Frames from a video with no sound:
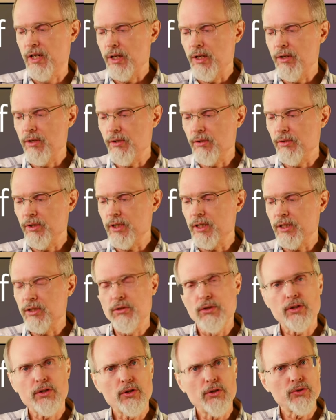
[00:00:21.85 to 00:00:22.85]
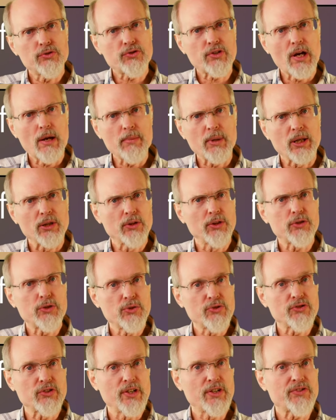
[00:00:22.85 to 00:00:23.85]
Here, look at look at who's coming. Look
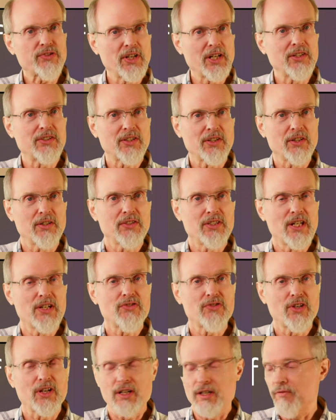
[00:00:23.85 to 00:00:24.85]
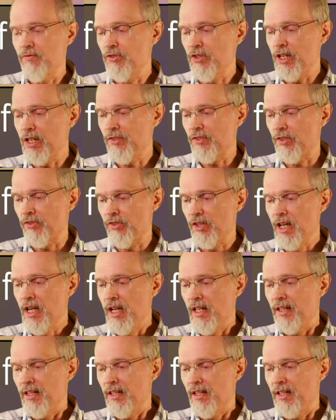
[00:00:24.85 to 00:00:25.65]
who's listening to the teaching of Jesus.